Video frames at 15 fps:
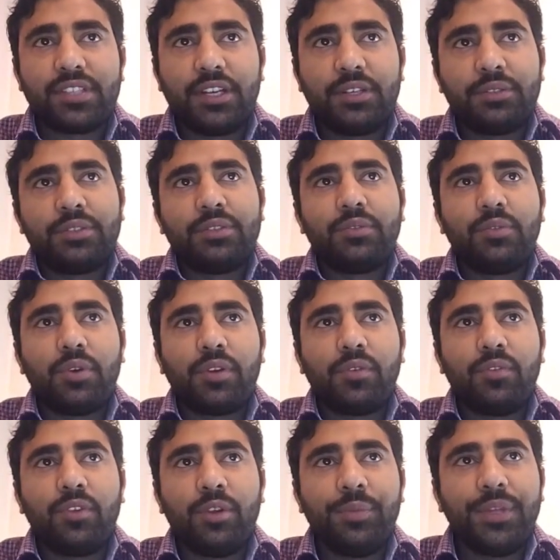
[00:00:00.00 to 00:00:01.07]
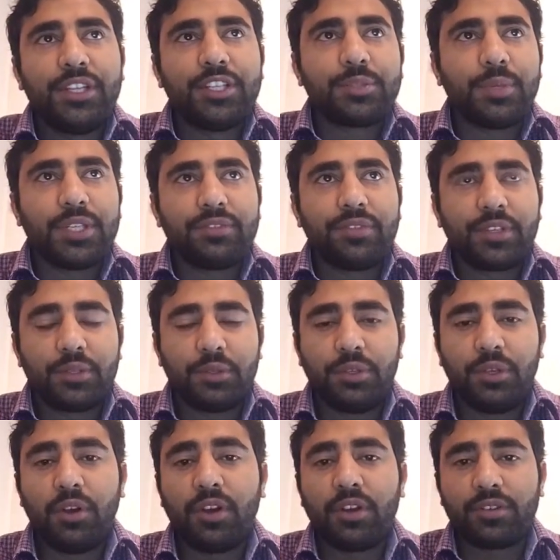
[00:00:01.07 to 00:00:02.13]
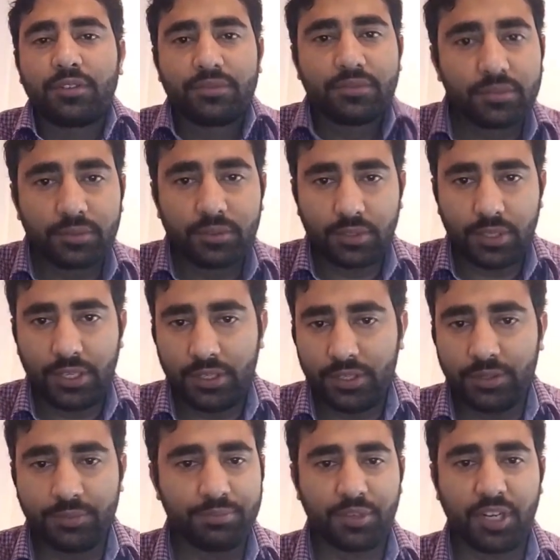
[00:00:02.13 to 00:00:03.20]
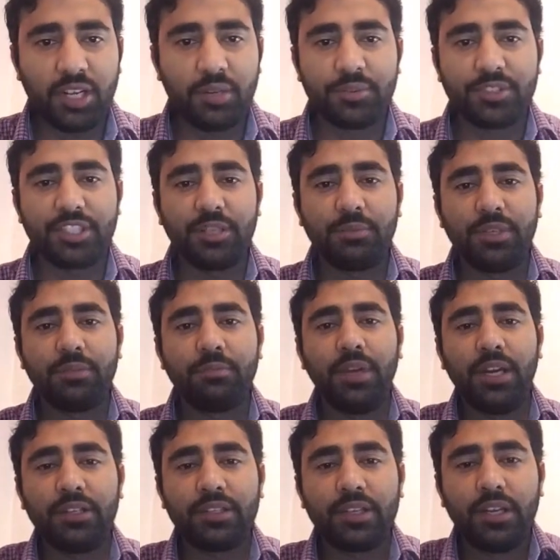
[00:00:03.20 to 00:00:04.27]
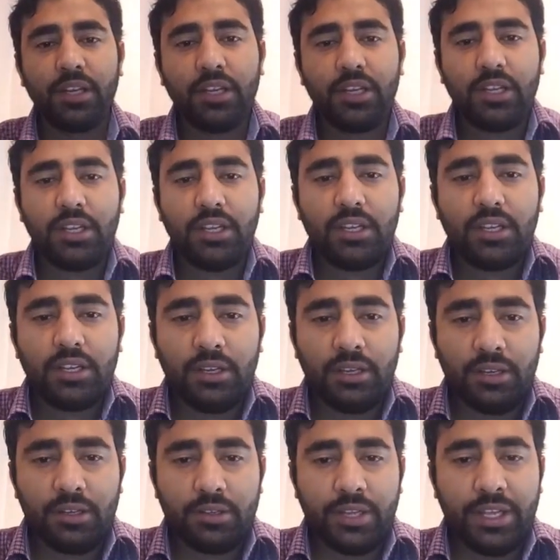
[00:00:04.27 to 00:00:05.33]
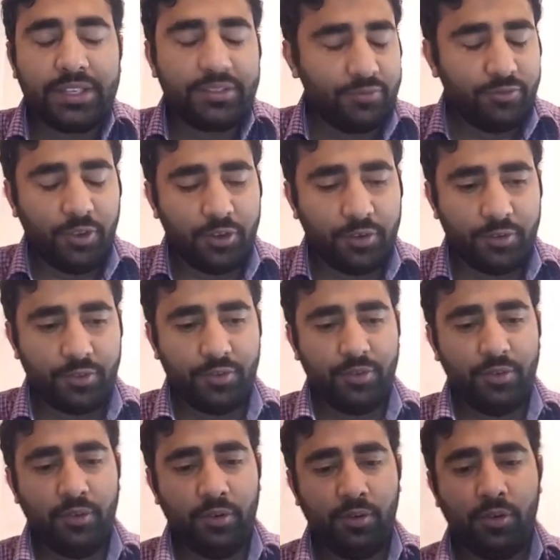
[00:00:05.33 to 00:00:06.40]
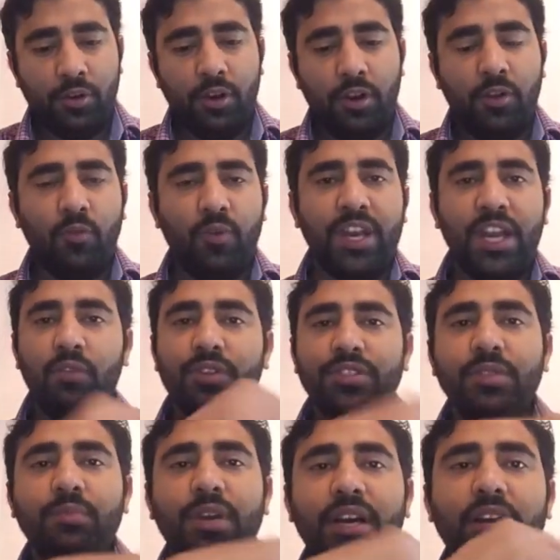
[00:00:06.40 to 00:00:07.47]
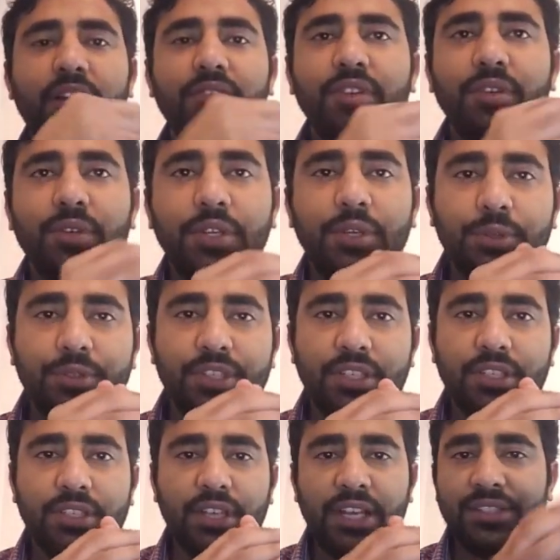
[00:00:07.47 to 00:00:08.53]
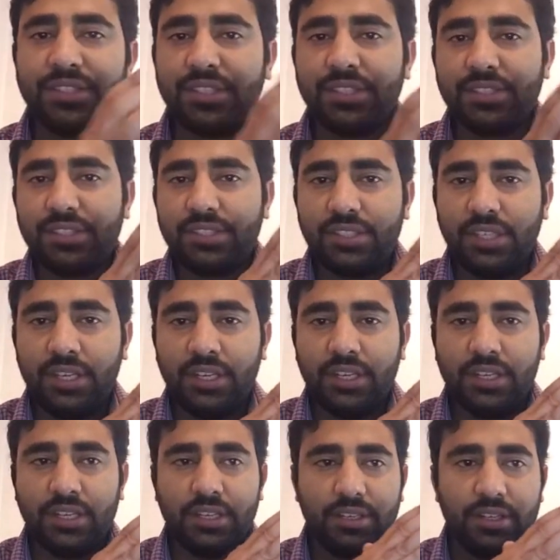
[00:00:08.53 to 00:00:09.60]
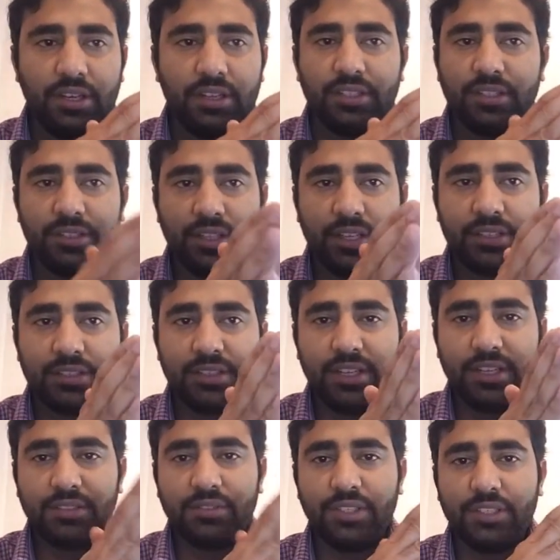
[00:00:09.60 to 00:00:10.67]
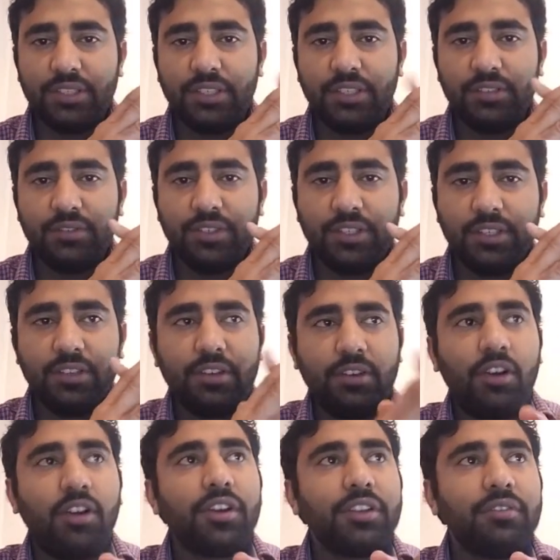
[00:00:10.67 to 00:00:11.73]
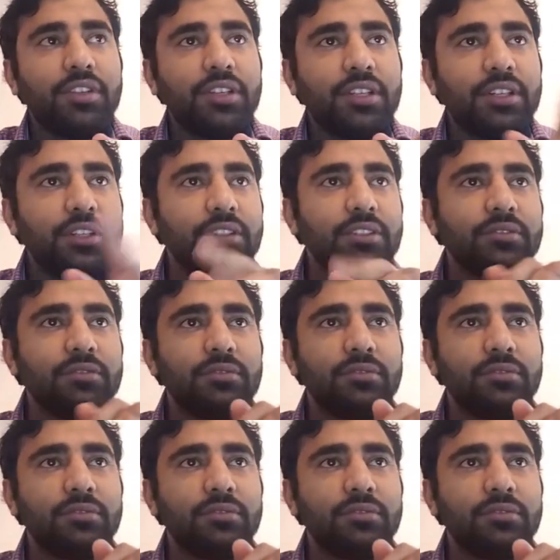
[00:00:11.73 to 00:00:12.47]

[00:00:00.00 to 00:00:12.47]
I don't know what will be the specific to your, your problem statement, but uh, like for when I was in Baja, we were using ANSYS and other things like we, we or even the